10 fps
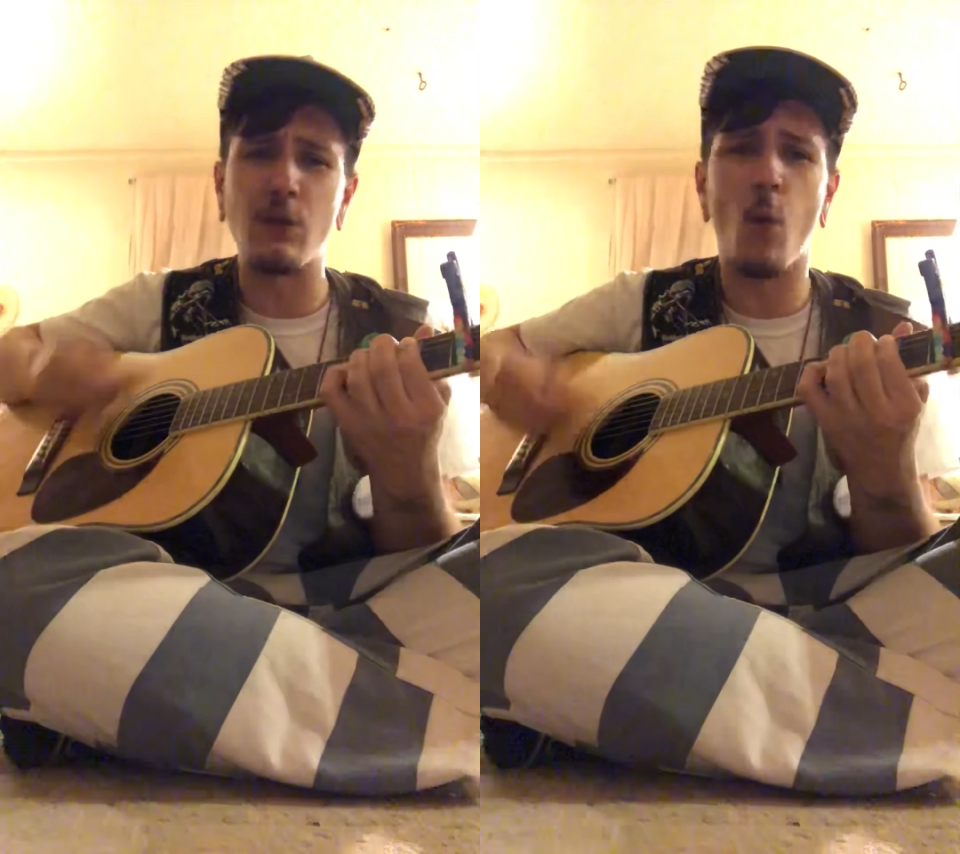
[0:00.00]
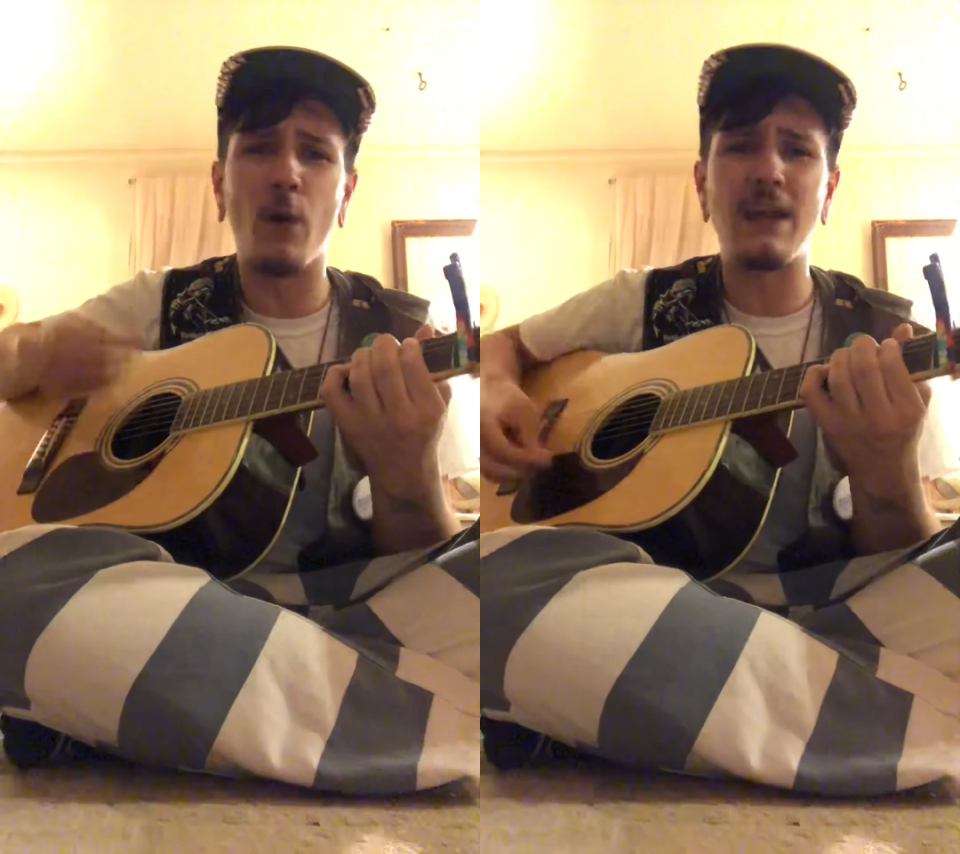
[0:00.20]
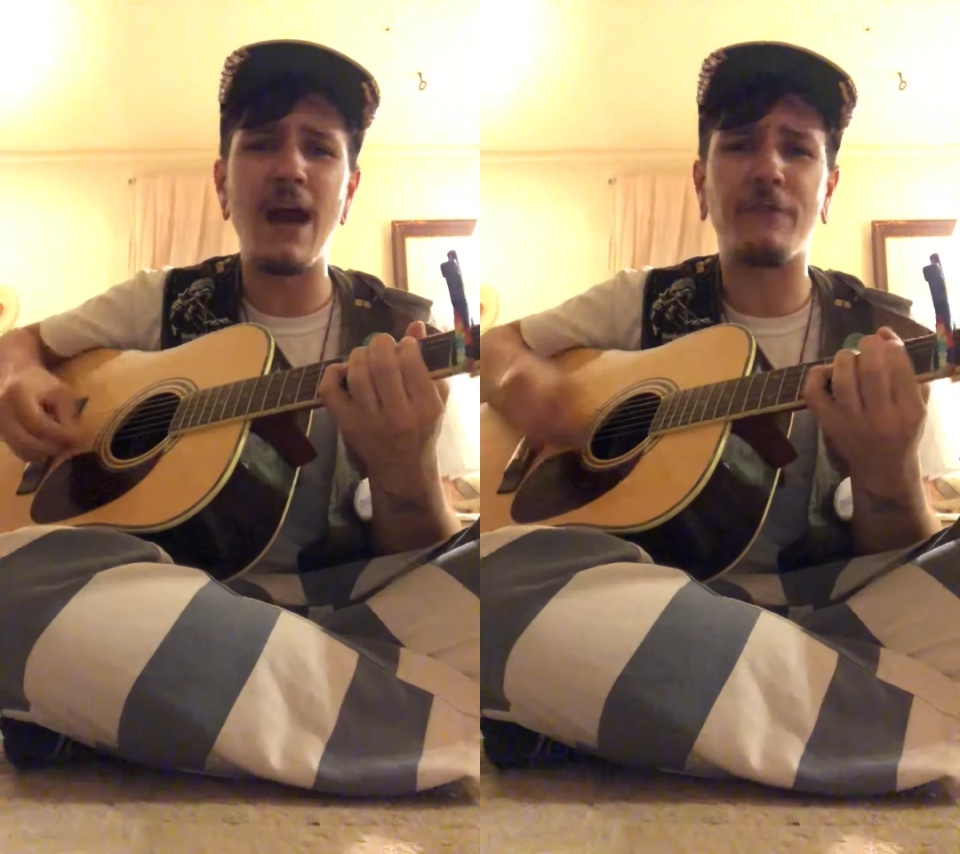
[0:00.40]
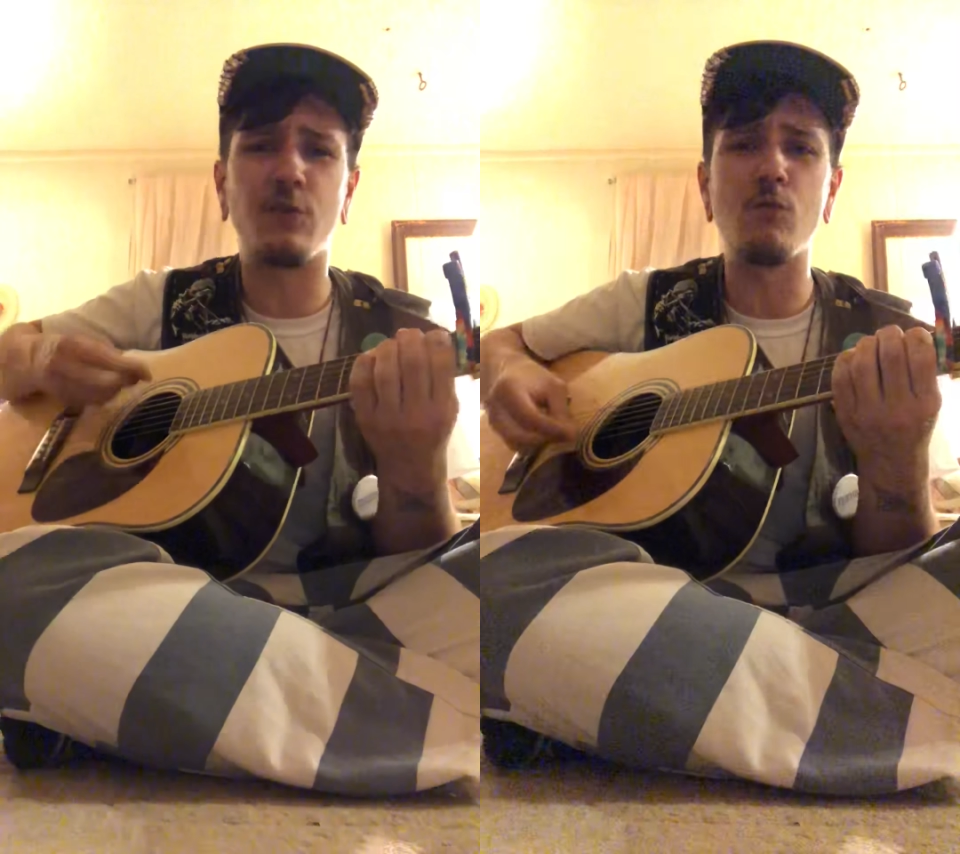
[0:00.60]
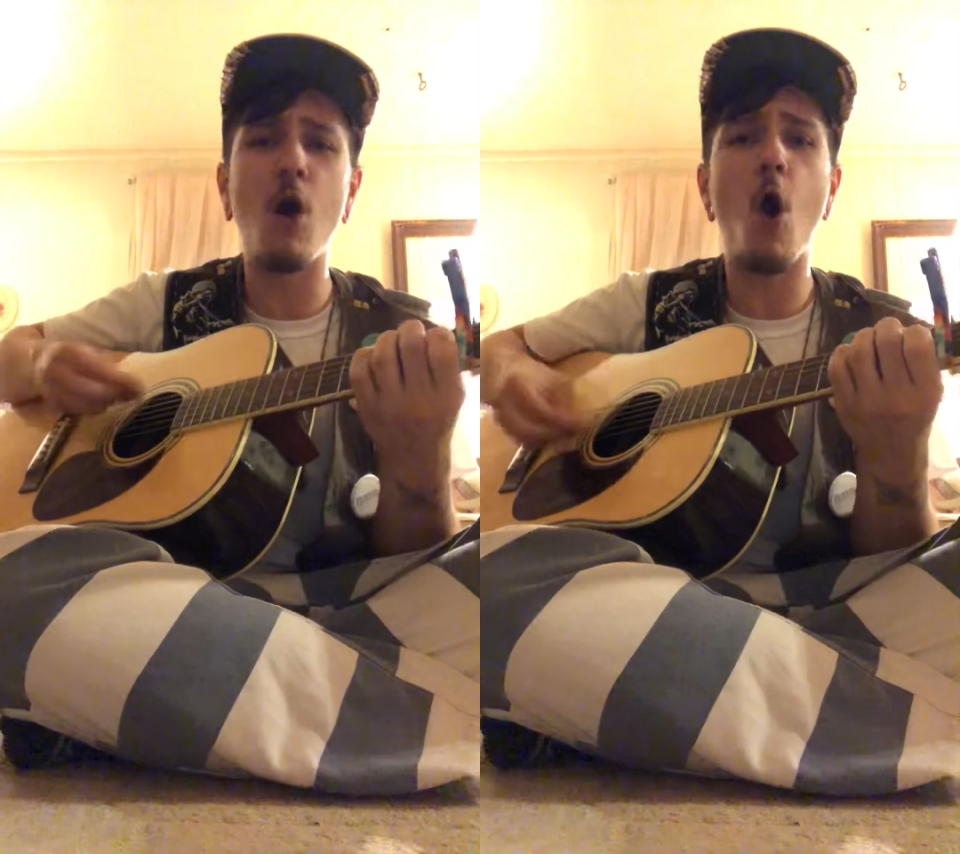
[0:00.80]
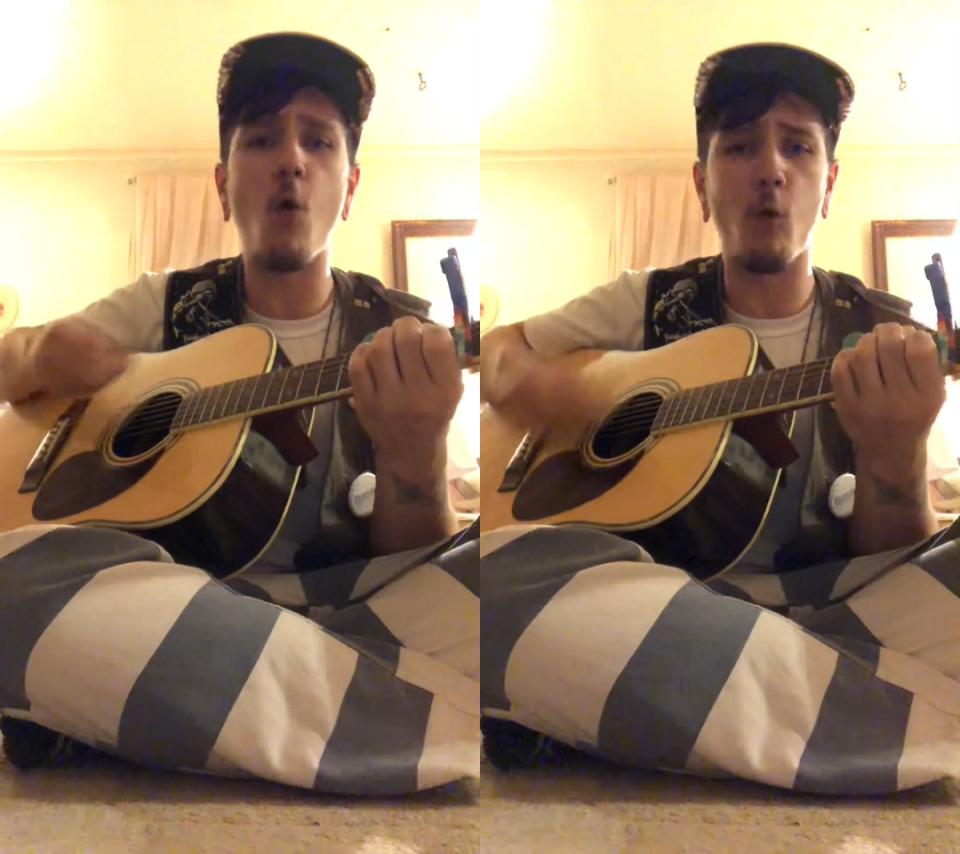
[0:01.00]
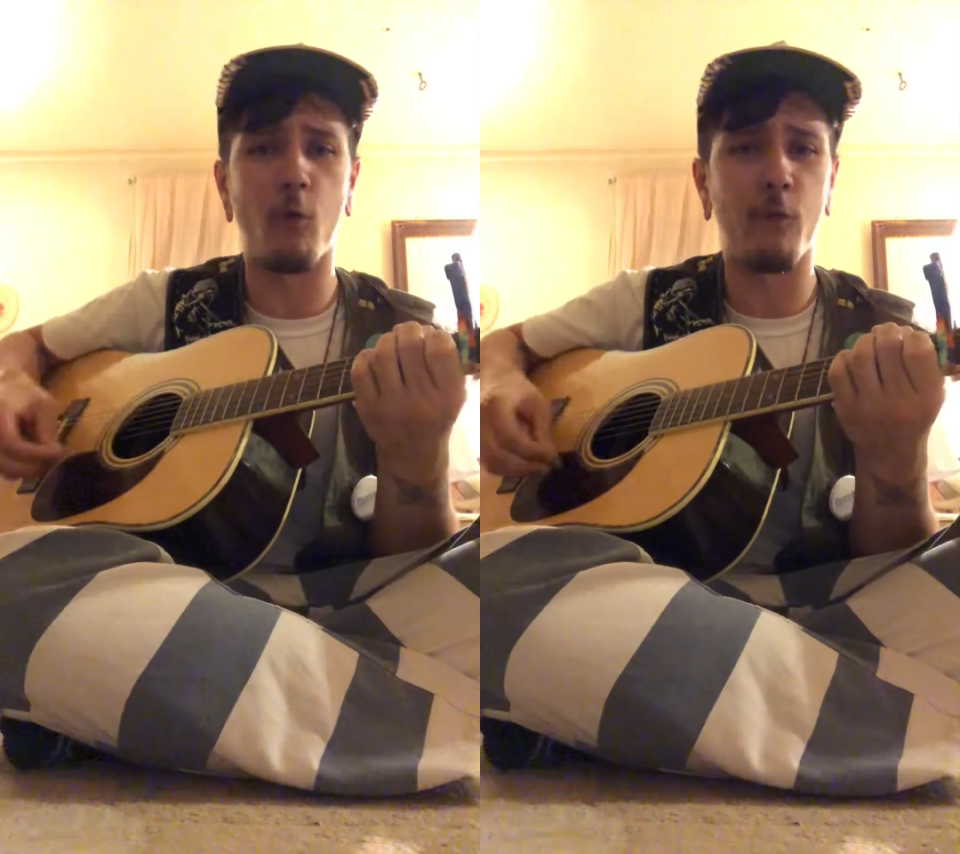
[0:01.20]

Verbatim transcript: no one left to owe.